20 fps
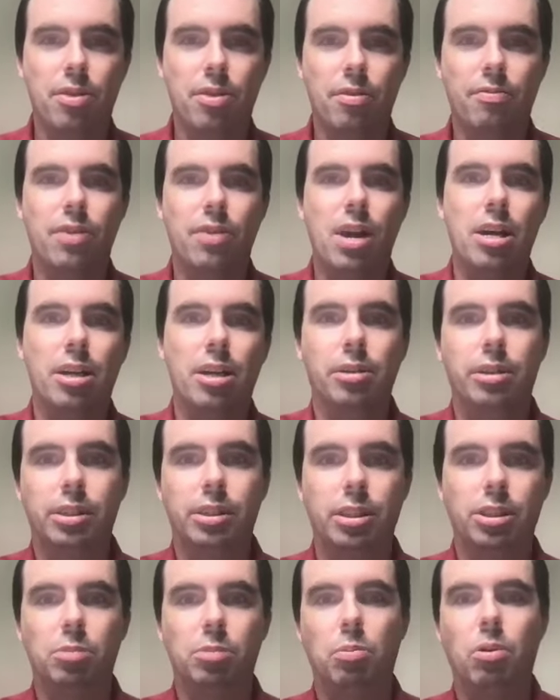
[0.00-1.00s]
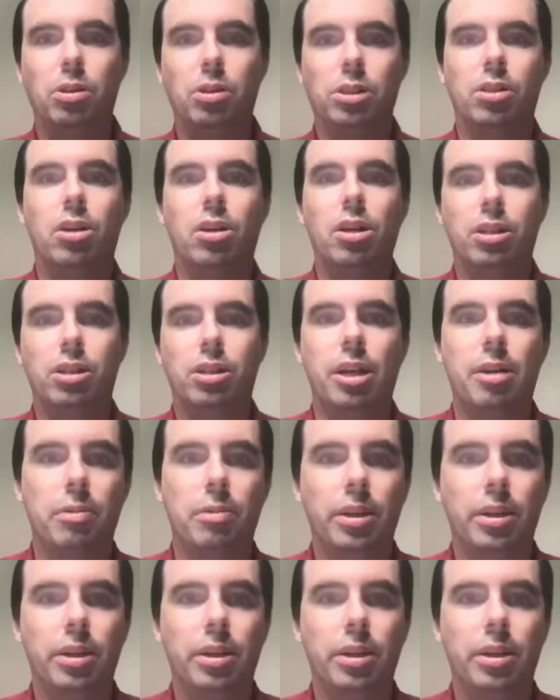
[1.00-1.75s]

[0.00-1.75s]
to follow us on Sports Talk Line,